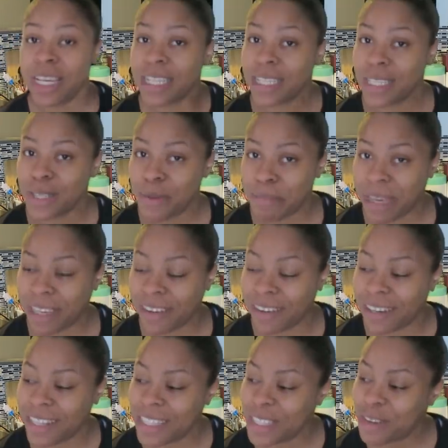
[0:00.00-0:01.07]
So my
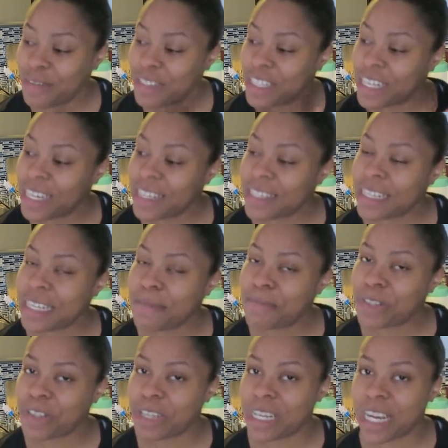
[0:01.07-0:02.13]
girl is officially sleep
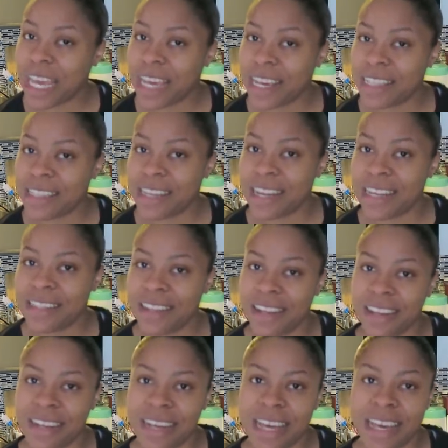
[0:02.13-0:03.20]
trained. Like I said, I'll tell
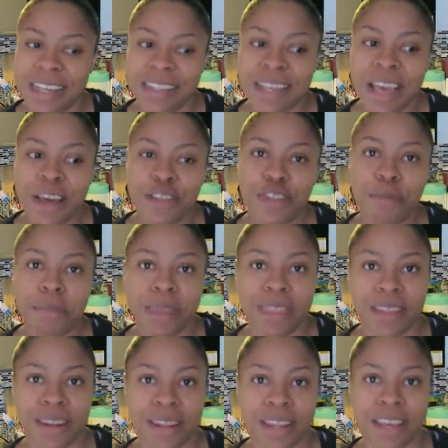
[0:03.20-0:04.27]
you guys the
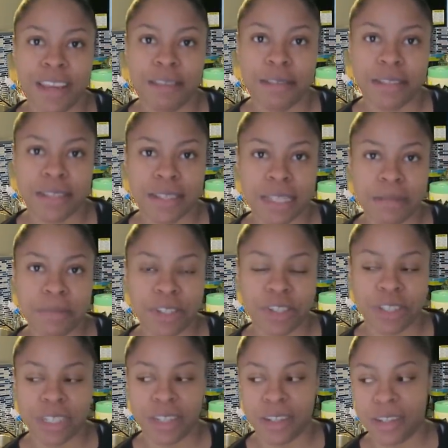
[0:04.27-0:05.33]
method that I use to sleep
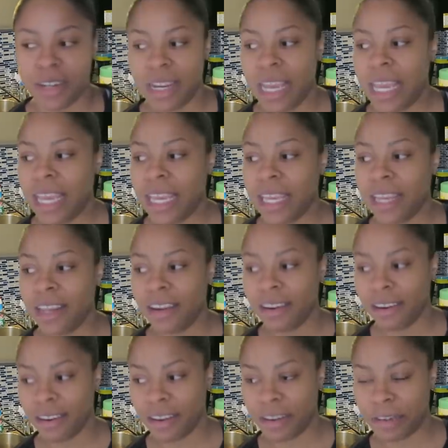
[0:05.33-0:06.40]
train her in
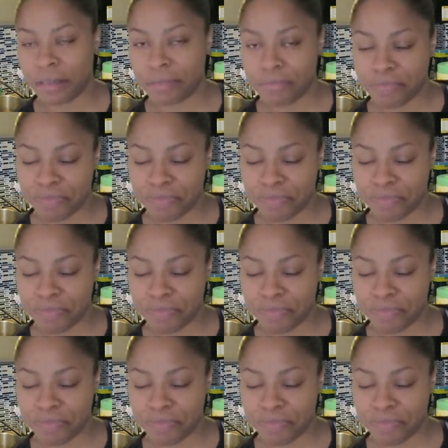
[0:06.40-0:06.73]
her